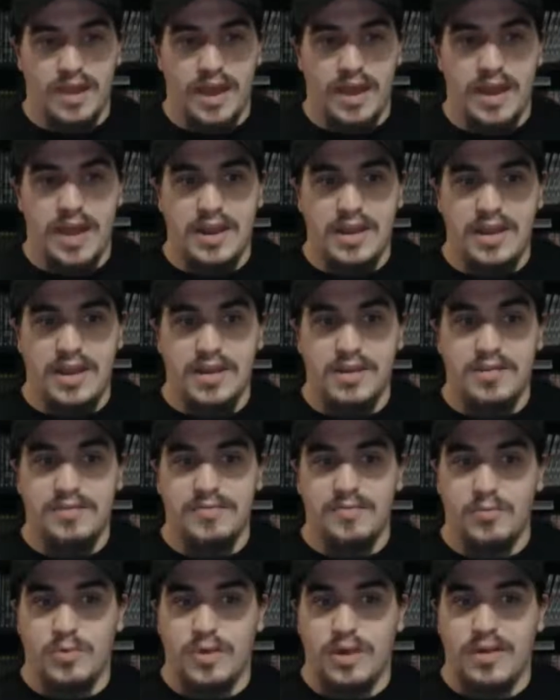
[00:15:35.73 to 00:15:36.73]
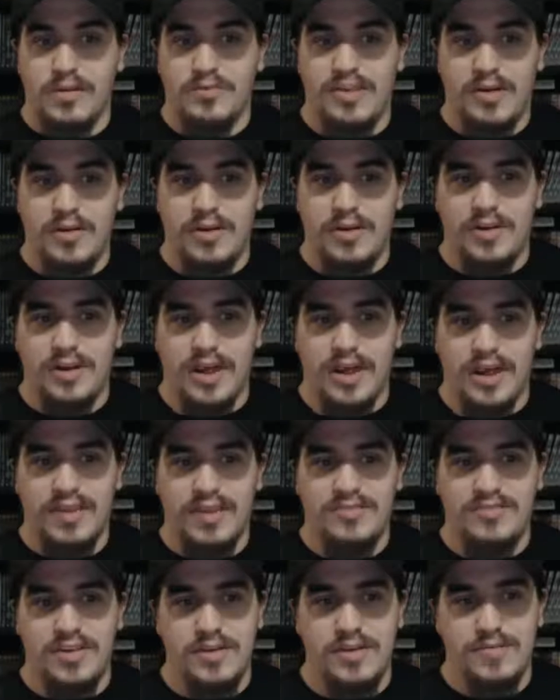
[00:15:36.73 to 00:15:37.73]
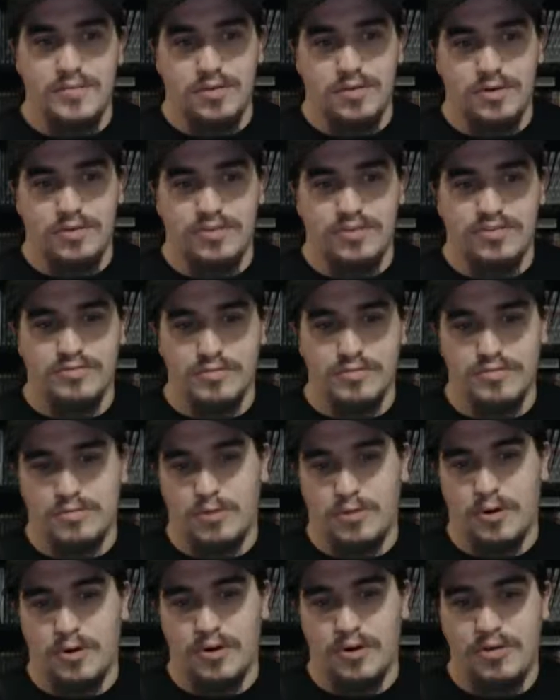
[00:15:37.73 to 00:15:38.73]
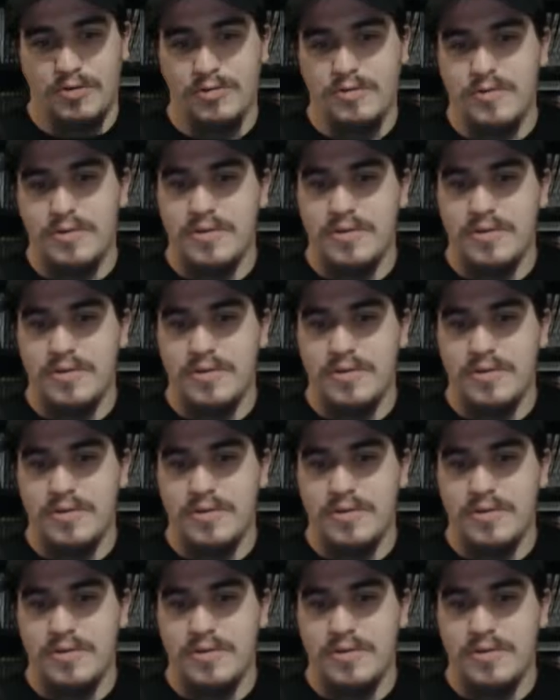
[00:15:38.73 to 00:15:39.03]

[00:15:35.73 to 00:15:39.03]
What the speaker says: had it when I was down in AC for a Christmas party,